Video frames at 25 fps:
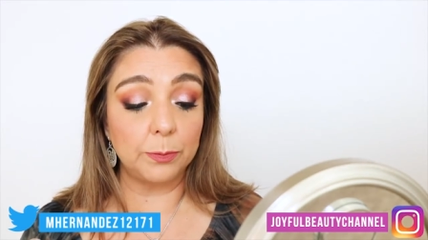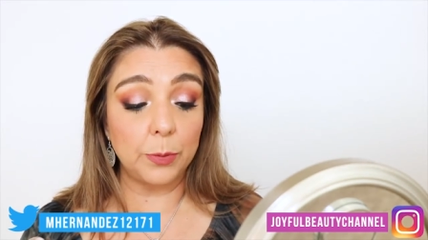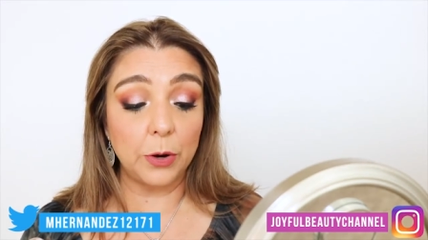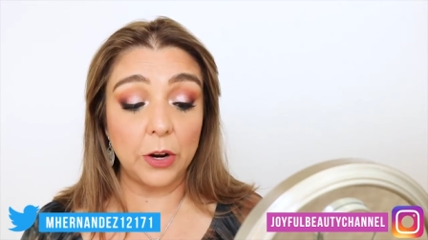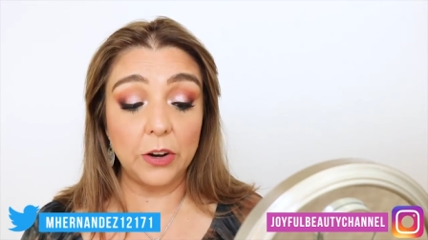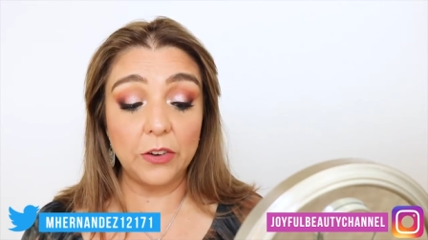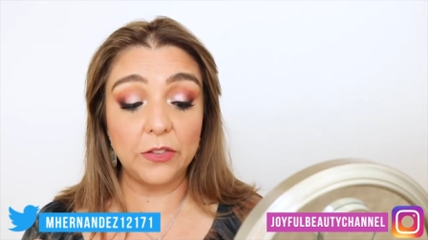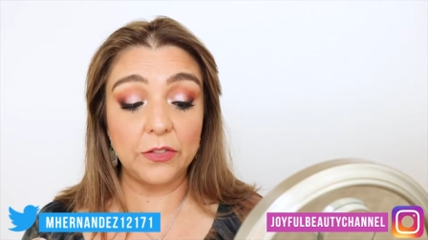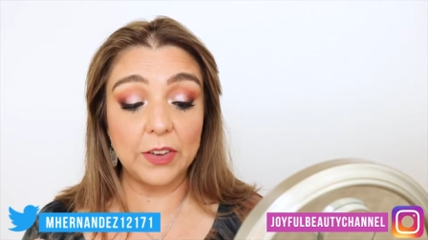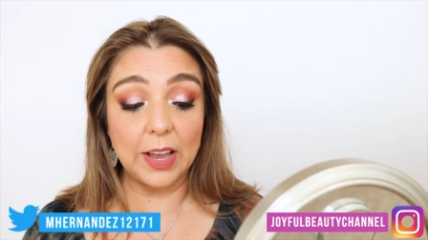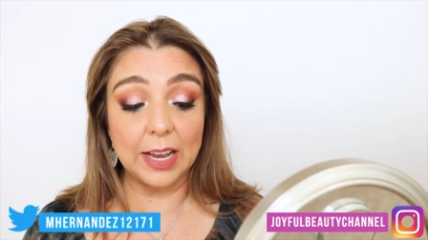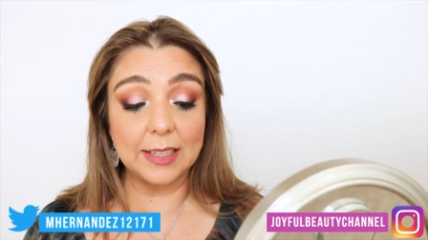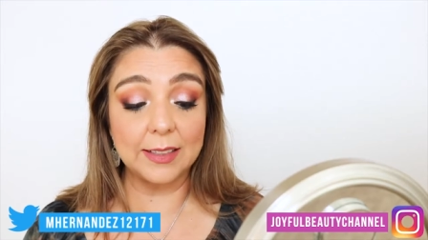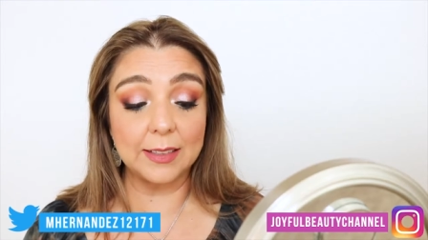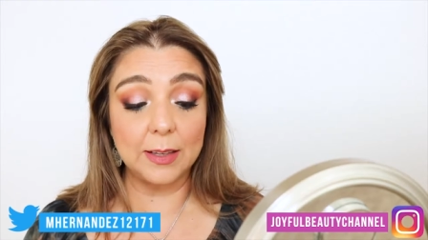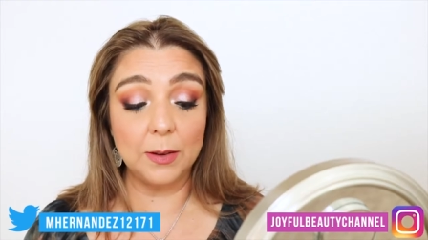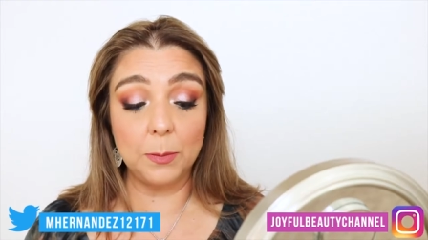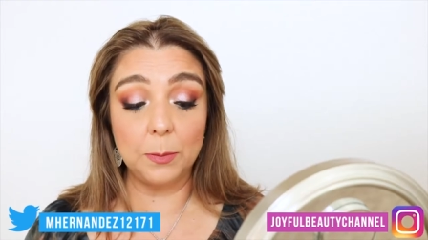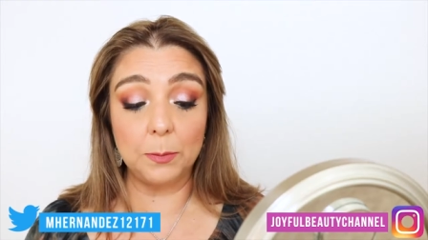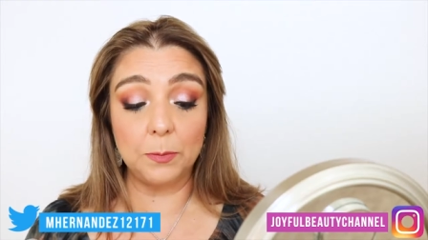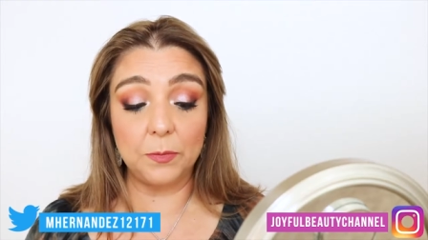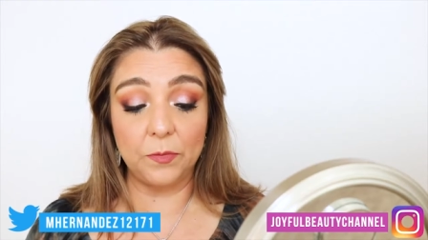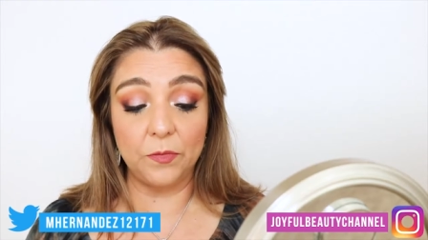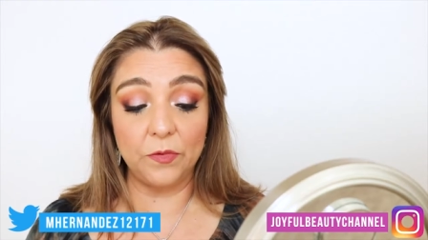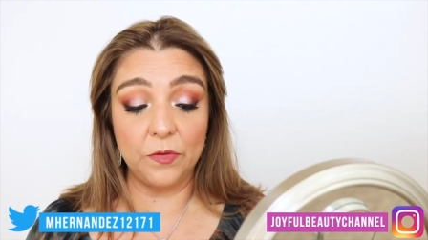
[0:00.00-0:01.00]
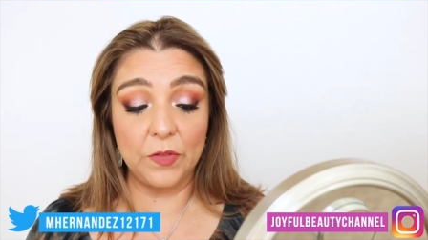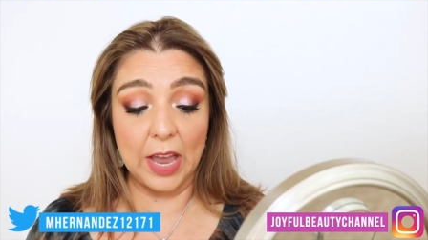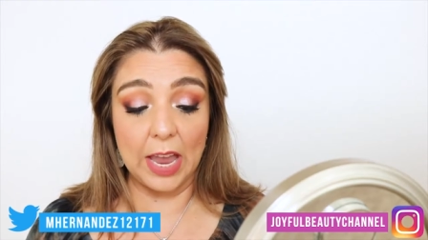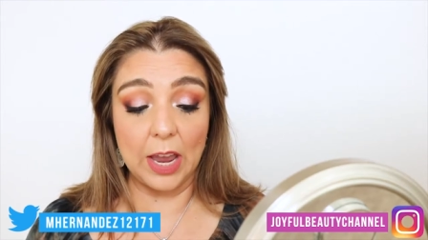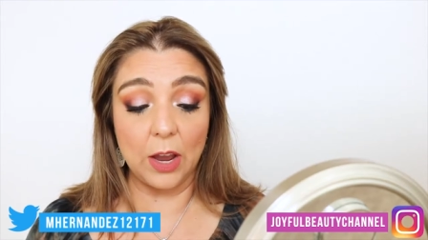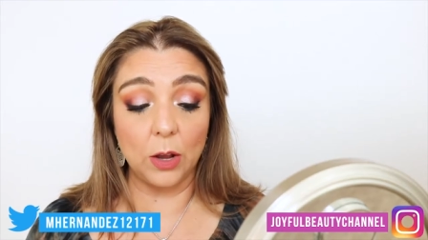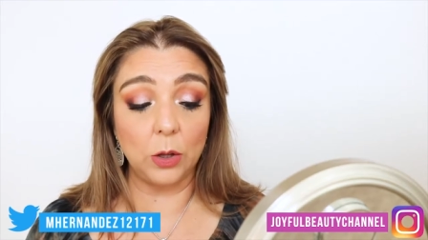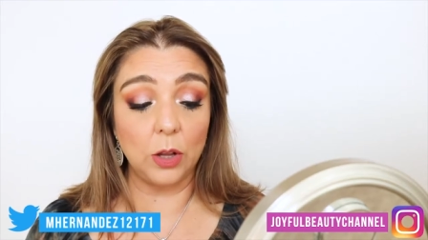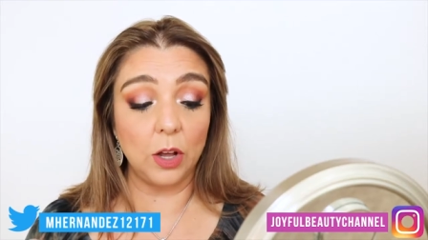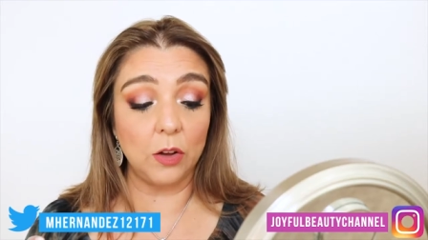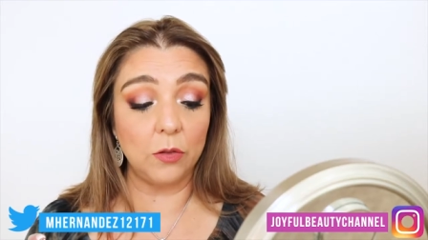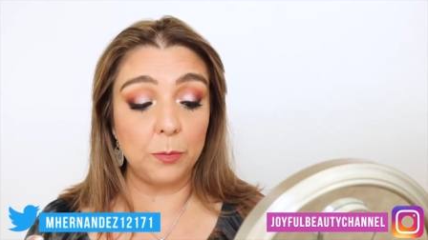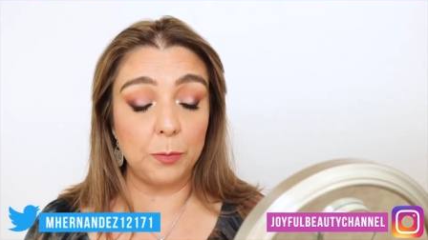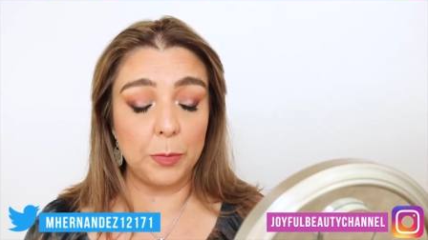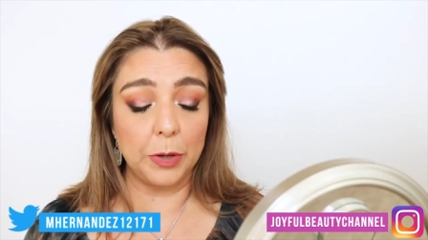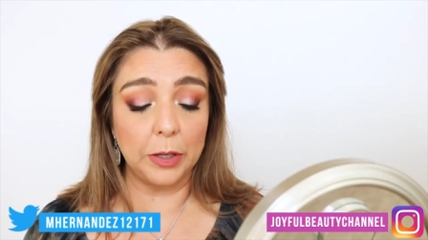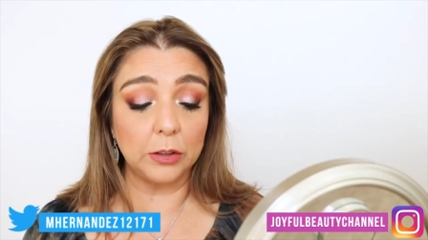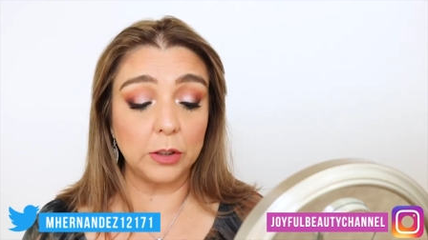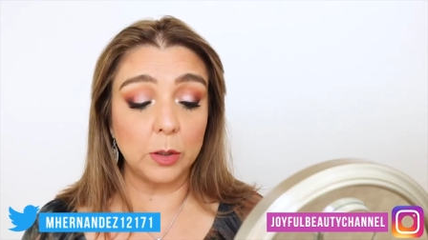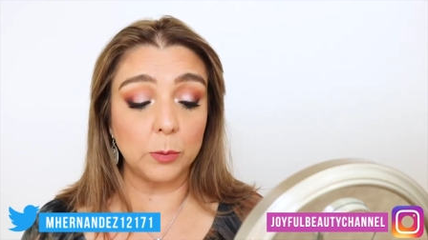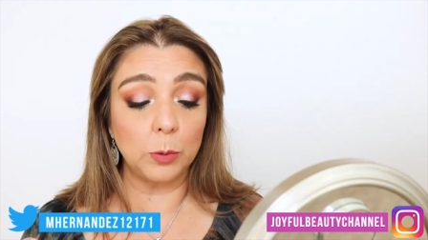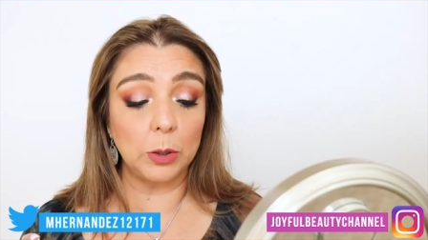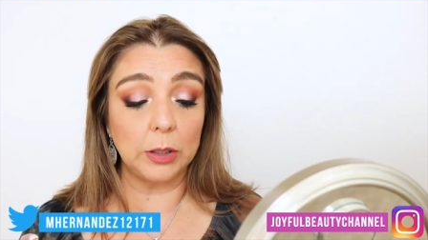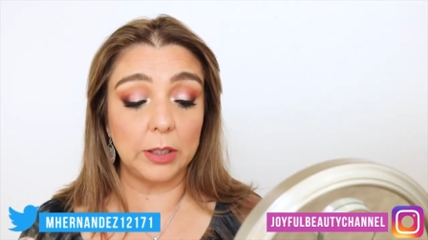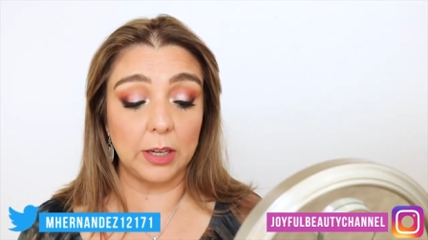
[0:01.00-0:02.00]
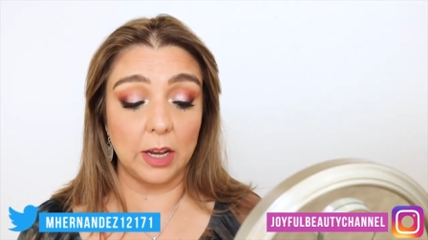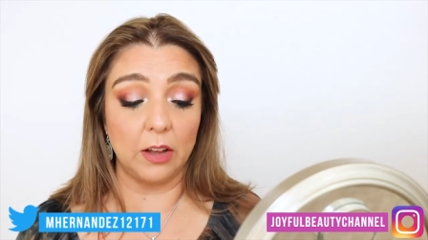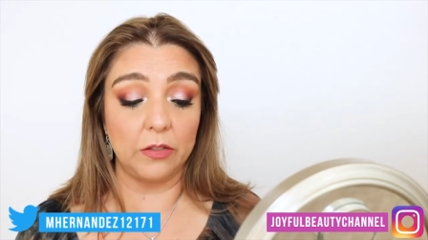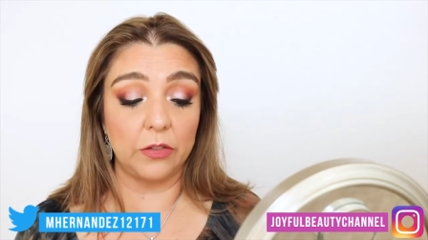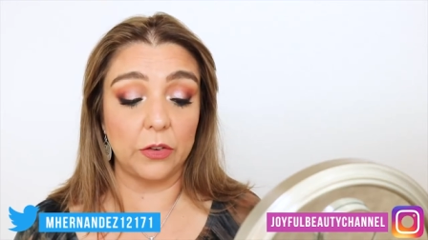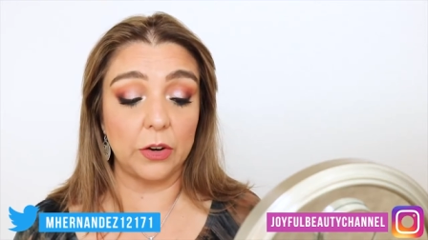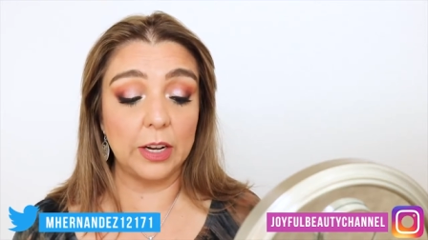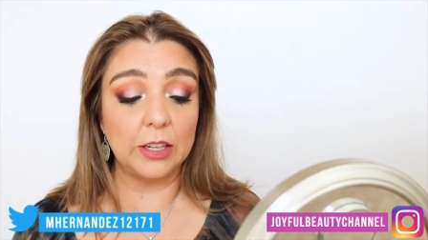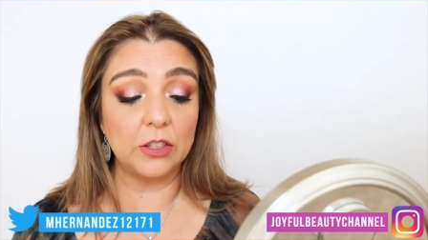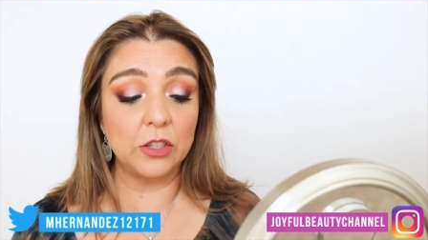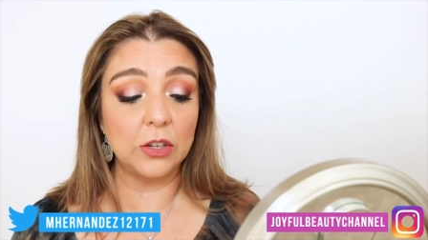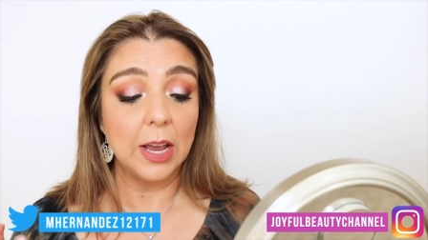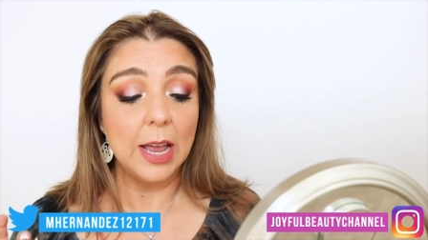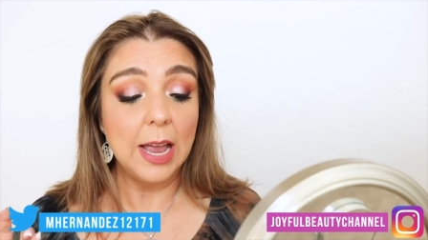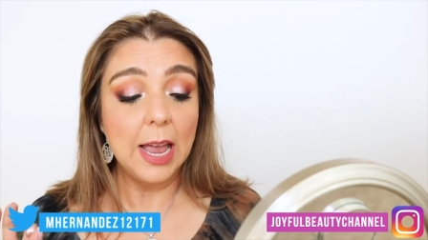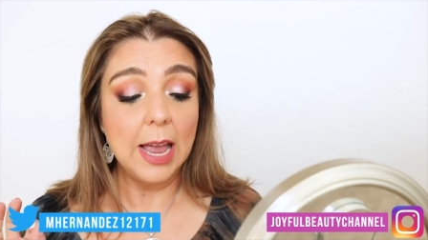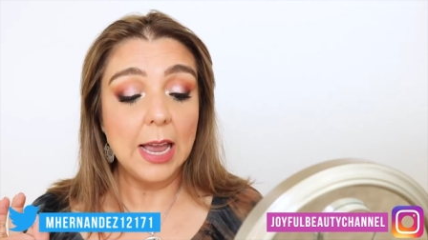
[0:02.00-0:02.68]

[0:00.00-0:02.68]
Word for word: perfecting veil of buildable coverage.